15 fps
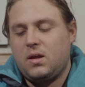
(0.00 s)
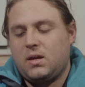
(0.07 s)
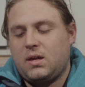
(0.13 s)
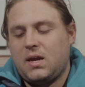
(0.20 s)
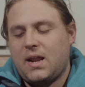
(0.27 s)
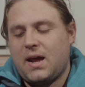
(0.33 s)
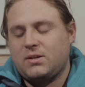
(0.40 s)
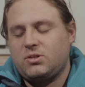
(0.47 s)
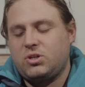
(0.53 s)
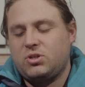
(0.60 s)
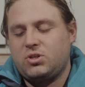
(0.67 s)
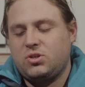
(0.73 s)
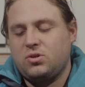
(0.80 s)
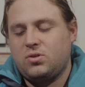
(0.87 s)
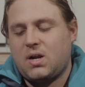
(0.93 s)
can actually
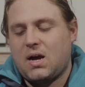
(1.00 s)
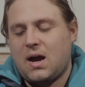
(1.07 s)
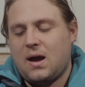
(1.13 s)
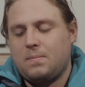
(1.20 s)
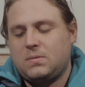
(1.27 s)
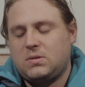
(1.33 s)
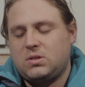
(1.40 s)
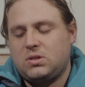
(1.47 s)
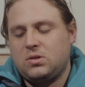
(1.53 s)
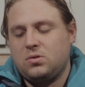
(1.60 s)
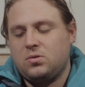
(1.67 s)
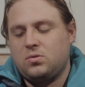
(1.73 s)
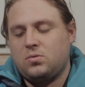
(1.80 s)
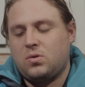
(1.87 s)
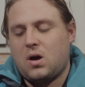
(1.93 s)
shoot up
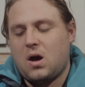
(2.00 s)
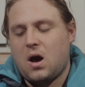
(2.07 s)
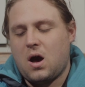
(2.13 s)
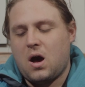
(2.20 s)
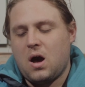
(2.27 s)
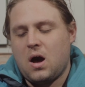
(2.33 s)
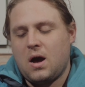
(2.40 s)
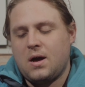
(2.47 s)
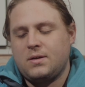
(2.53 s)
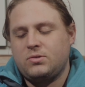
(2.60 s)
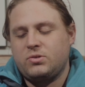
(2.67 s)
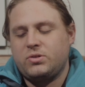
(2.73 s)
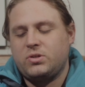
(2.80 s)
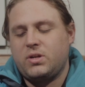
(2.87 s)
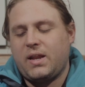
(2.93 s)
to
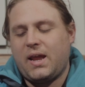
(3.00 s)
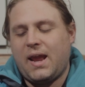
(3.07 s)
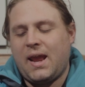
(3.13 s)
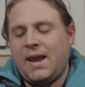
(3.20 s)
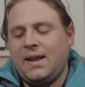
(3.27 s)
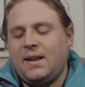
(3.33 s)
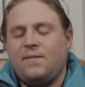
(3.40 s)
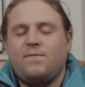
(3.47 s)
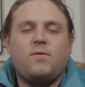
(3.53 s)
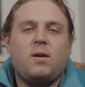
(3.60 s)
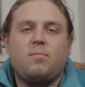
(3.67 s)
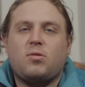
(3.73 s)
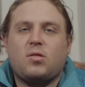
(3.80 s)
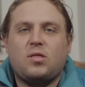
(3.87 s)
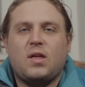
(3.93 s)
180
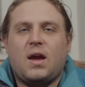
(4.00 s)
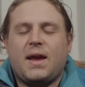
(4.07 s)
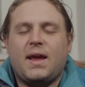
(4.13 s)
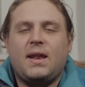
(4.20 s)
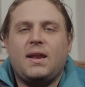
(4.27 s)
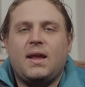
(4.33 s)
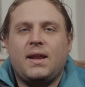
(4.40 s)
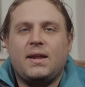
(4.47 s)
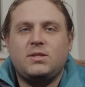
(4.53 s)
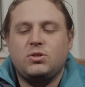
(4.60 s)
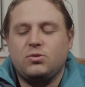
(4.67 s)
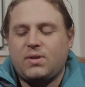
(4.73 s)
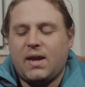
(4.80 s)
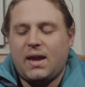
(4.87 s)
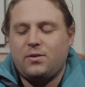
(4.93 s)
frames a second in a
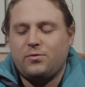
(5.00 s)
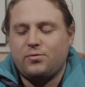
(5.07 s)
2K